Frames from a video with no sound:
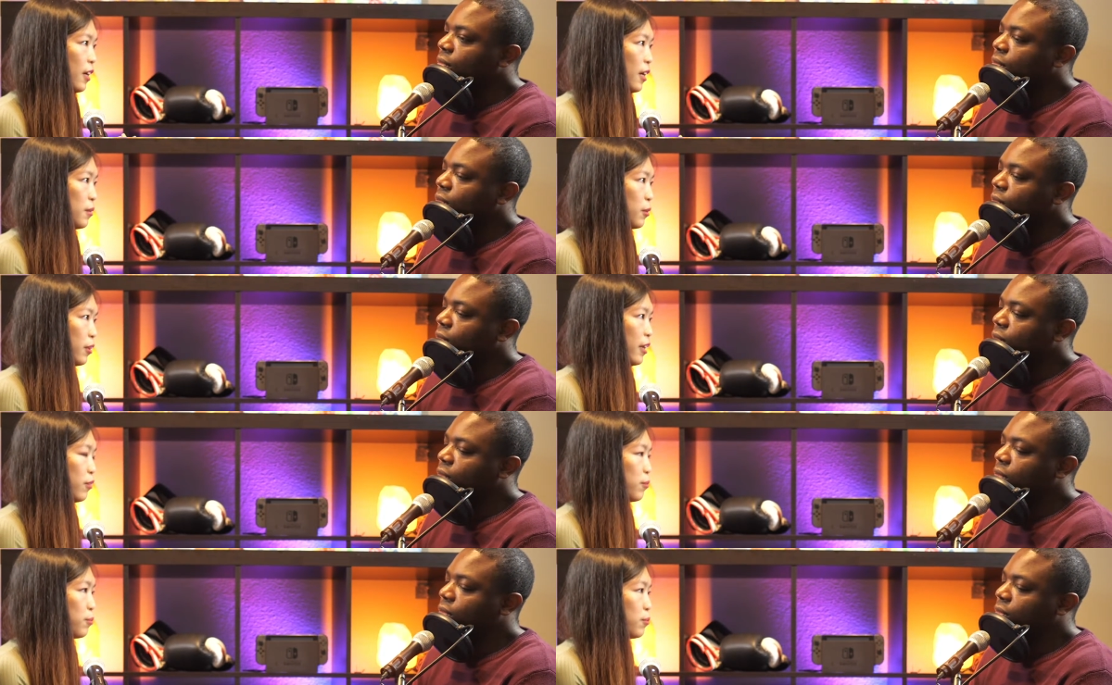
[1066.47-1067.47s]
Speaker 1: uh, or
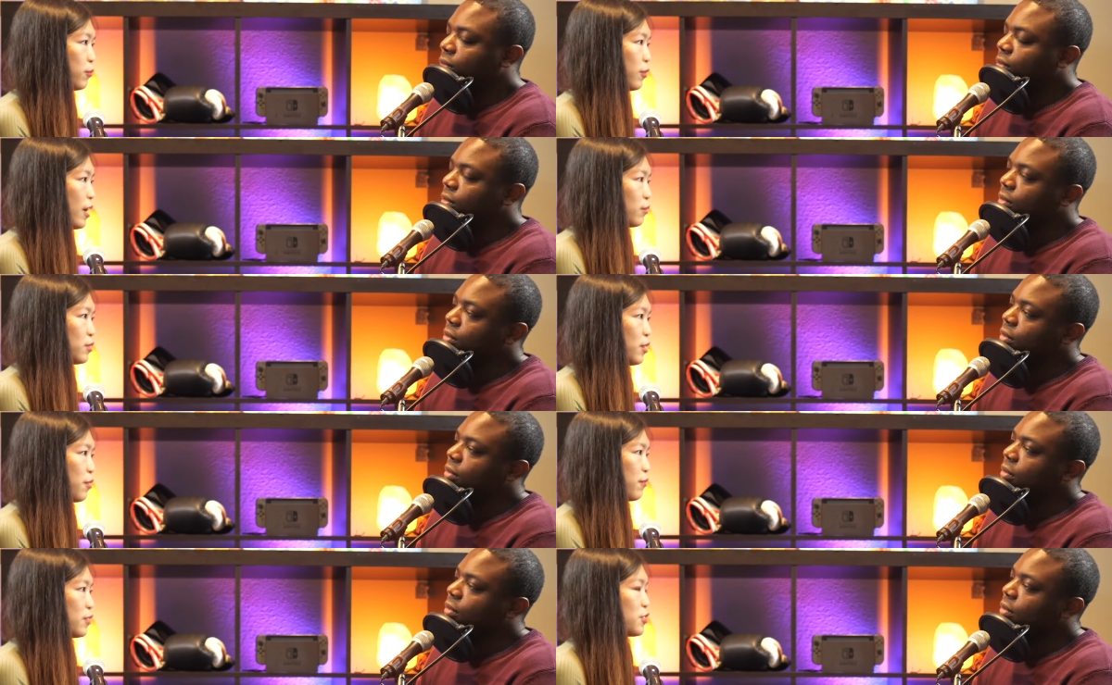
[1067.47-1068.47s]
like ground
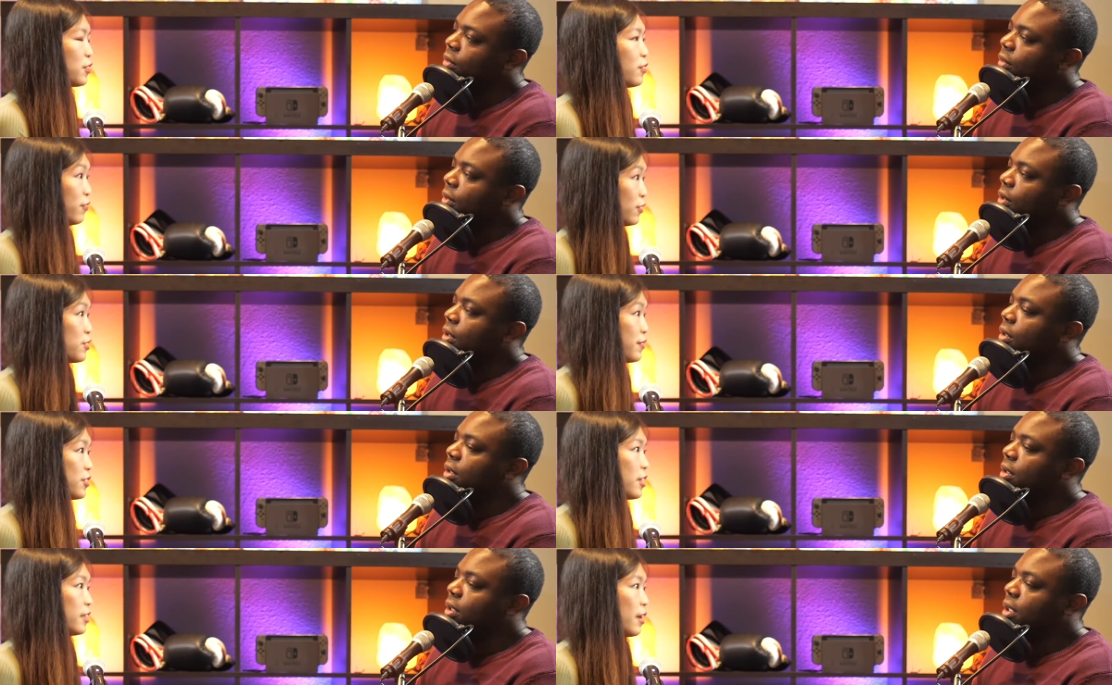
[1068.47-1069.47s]
zero version, their first
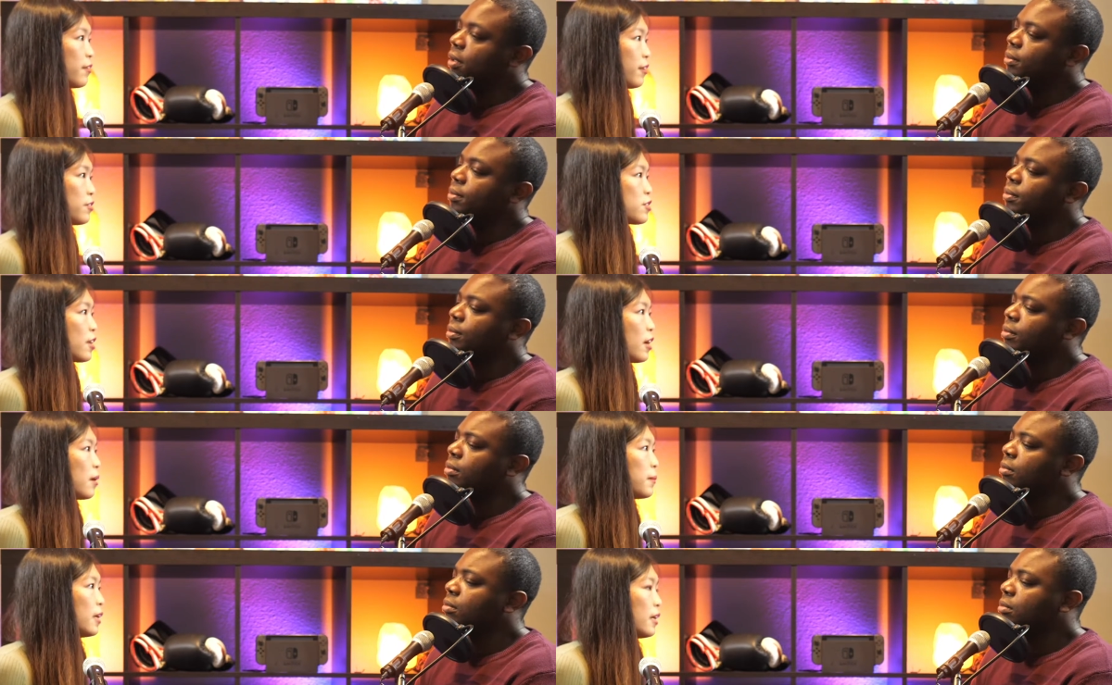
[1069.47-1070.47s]
version, and yeah. now there is
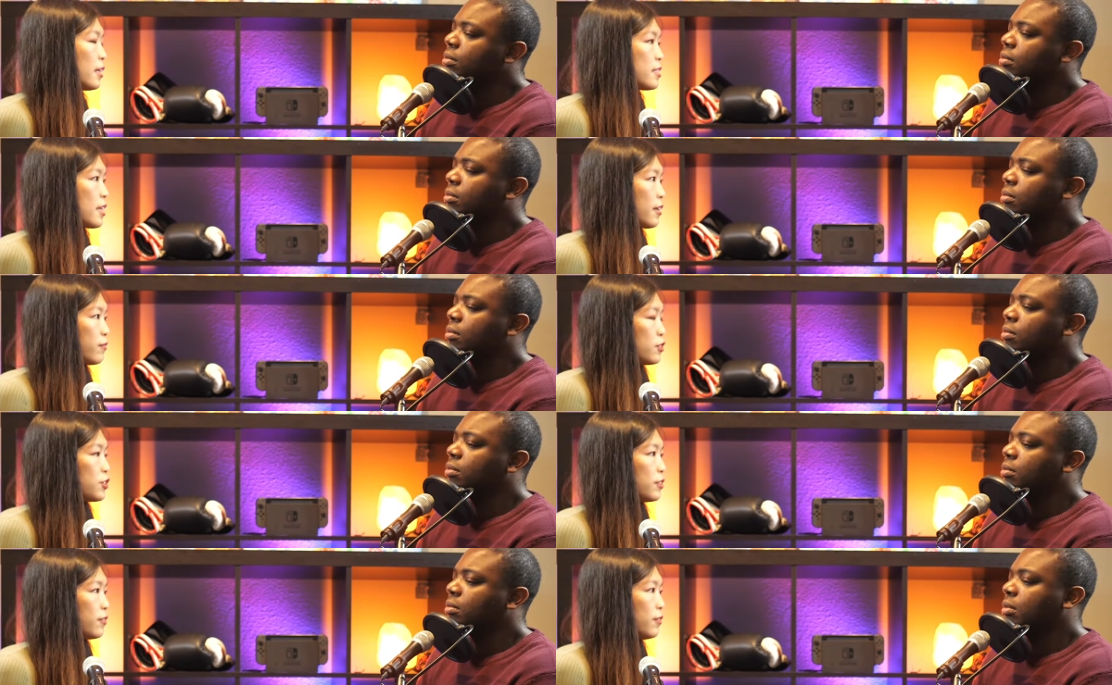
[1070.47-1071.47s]
um, a second
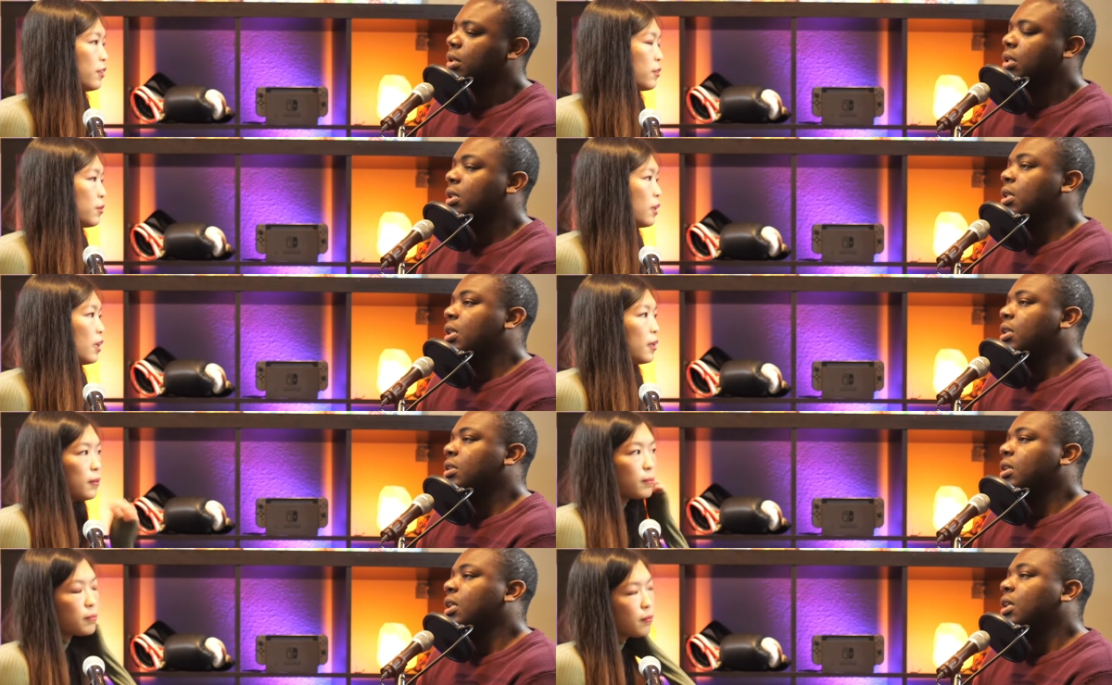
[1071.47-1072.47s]
version of Vue.
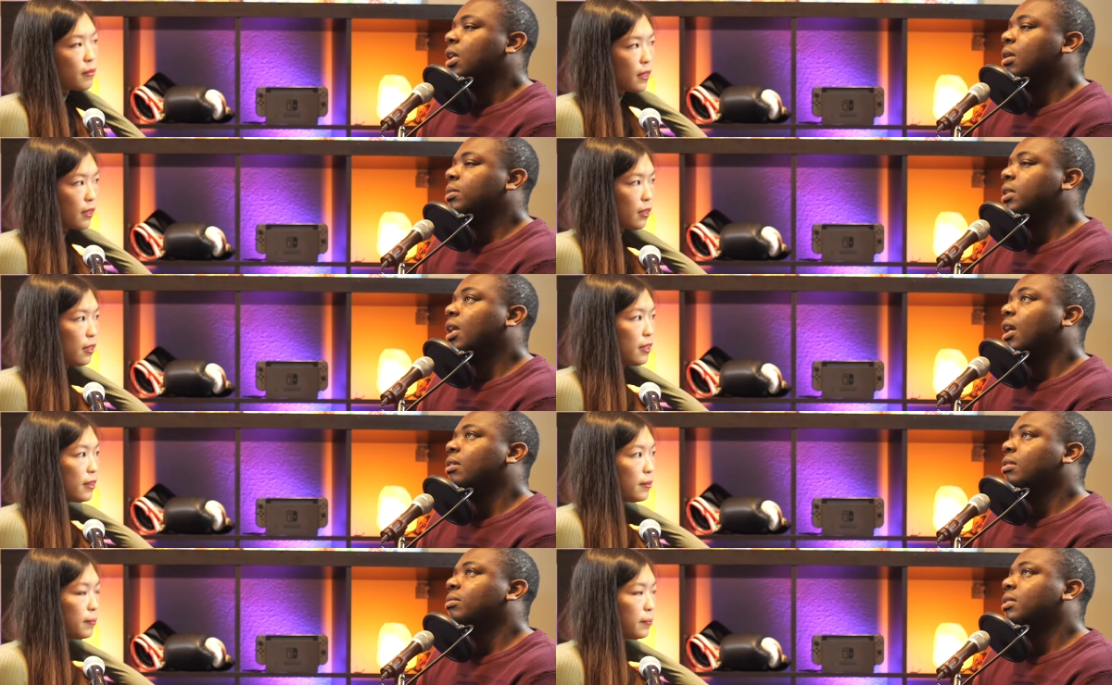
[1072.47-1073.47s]
Speaker 2: Yeah, I mean, I,
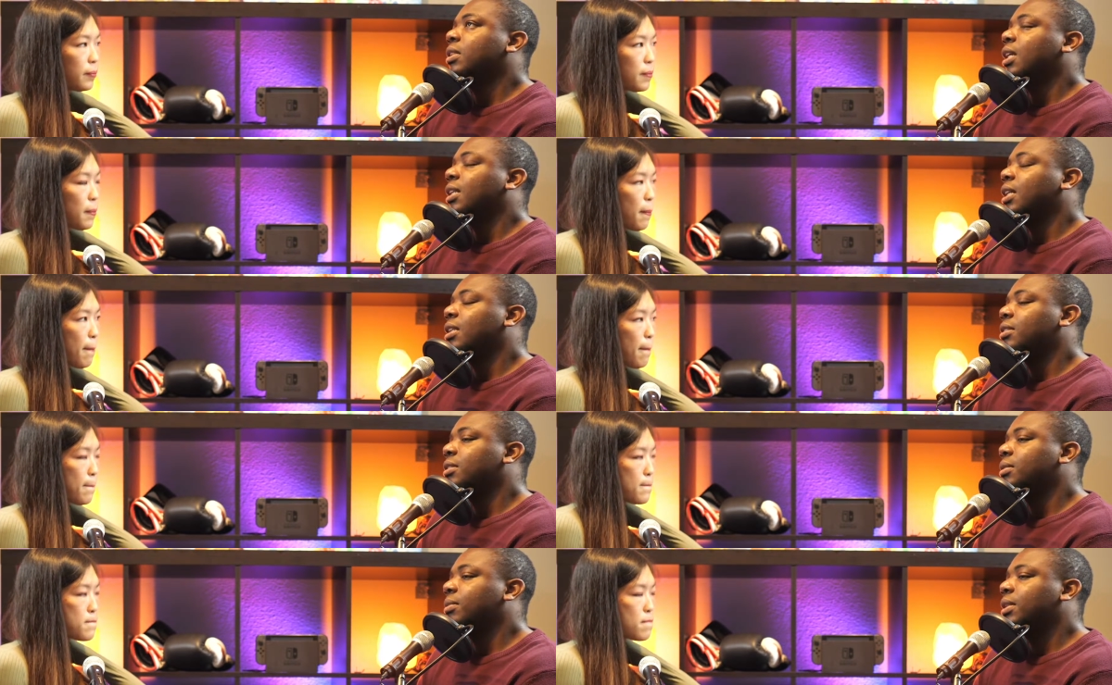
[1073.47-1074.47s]
I won't deny that.
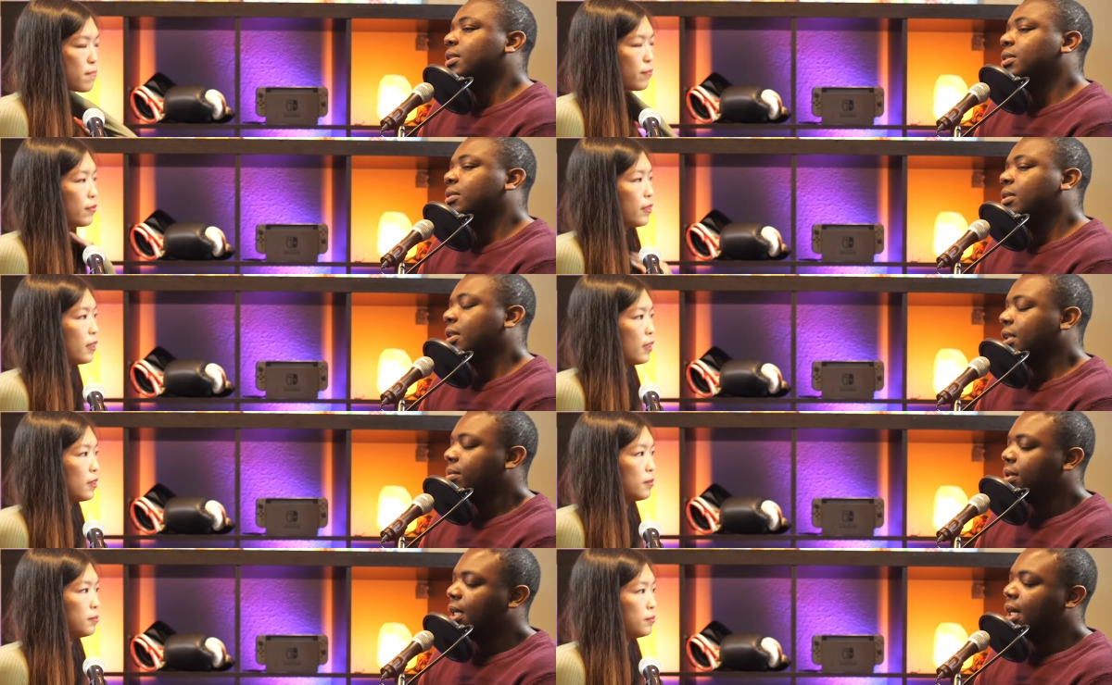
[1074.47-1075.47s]
You know, when you look
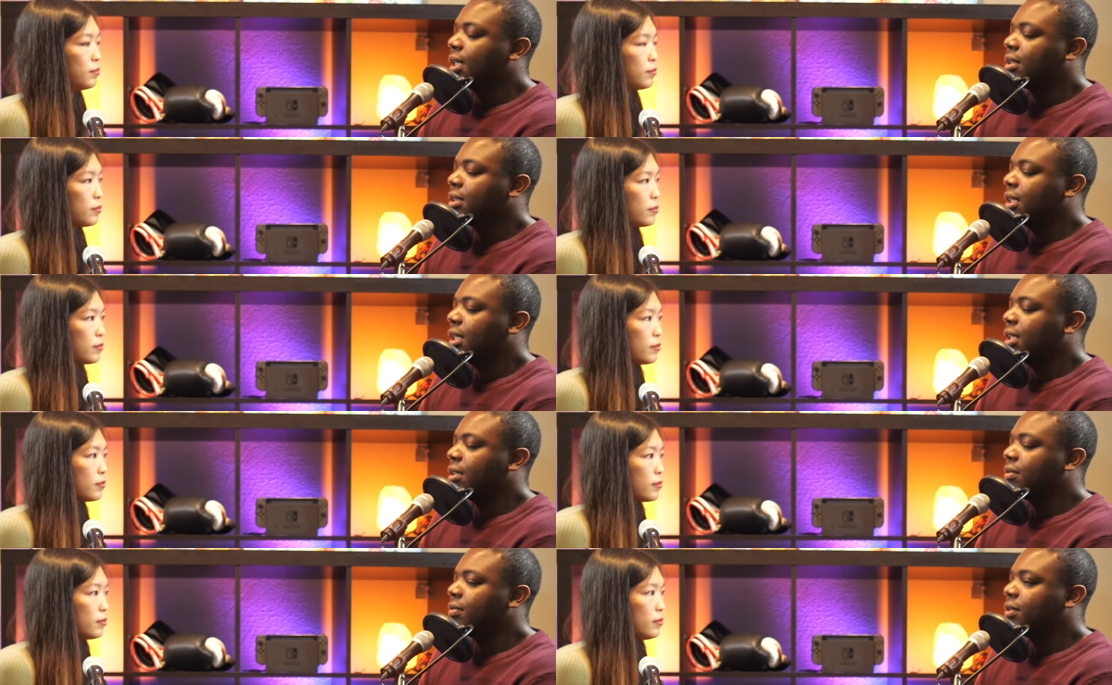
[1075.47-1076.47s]
at React
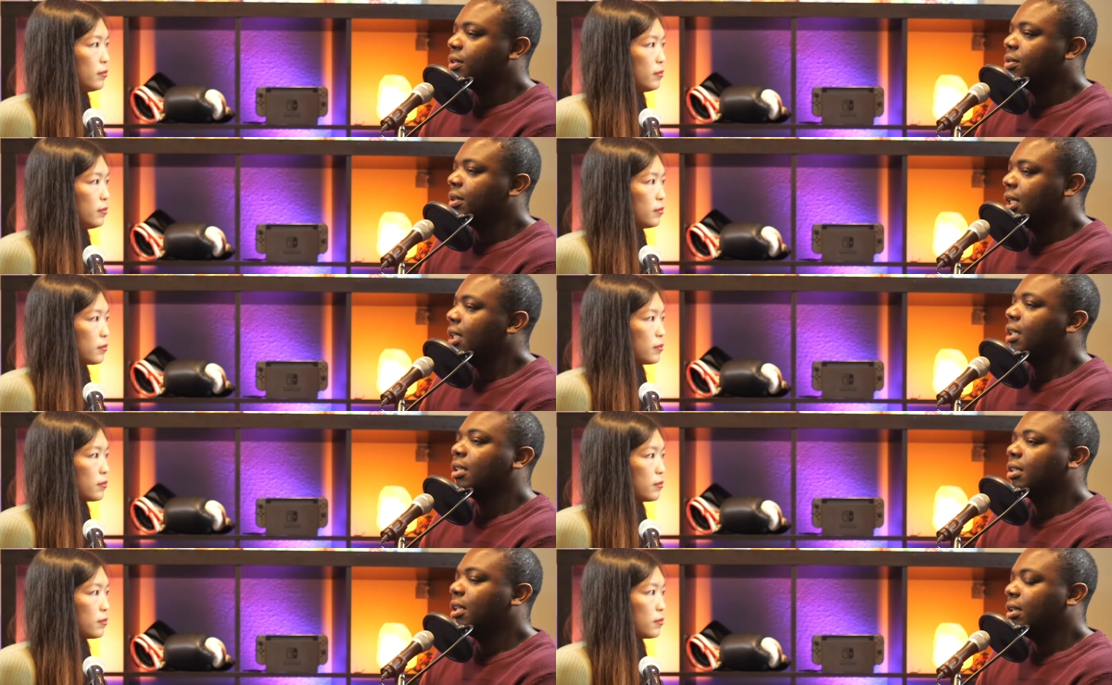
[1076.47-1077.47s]
and Vue, yeah, they're,
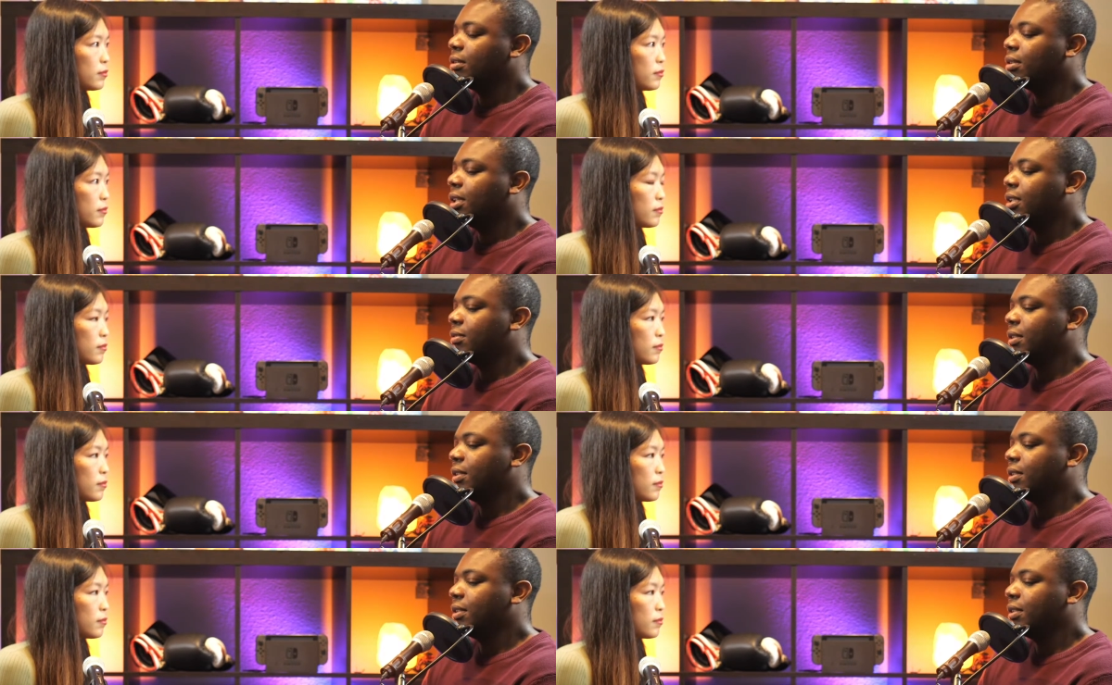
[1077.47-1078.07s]
they're clearly